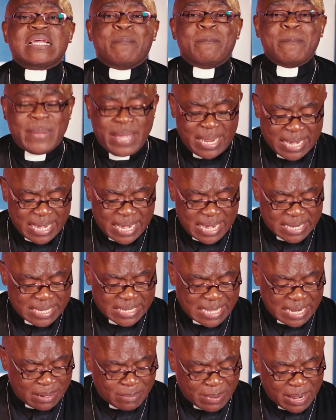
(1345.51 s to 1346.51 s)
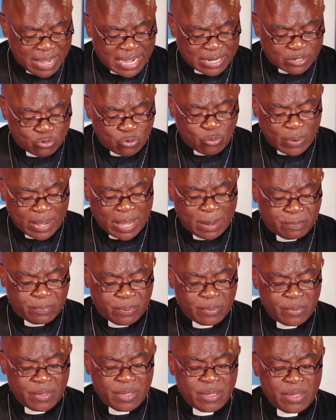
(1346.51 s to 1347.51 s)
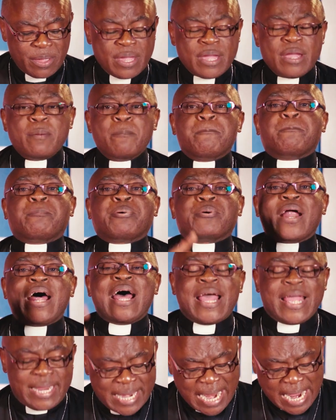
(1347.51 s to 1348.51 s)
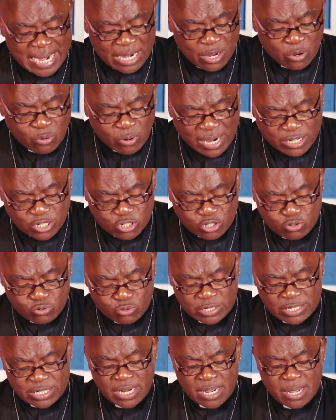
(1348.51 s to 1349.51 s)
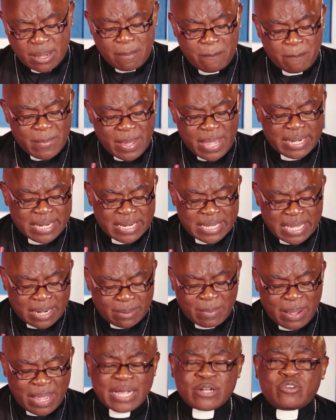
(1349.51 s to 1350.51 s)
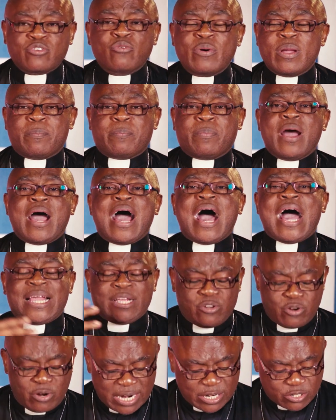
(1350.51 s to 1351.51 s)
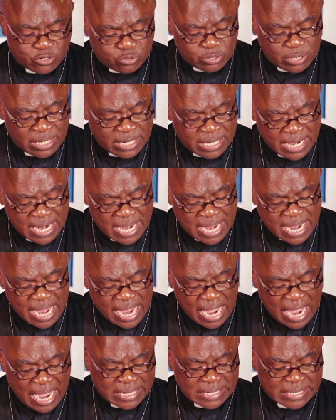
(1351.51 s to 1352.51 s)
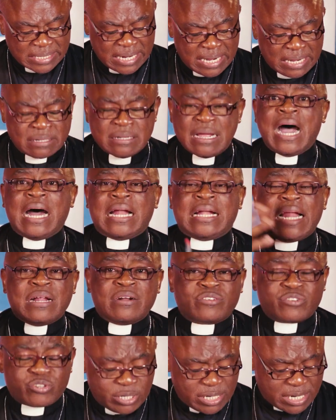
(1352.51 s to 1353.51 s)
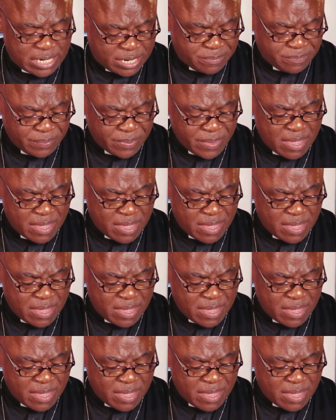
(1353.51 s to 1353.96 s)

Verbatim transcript: made Jeremiah to weep. Pride and ingratitude made Jeremiah to weep. Idolatry and adultery,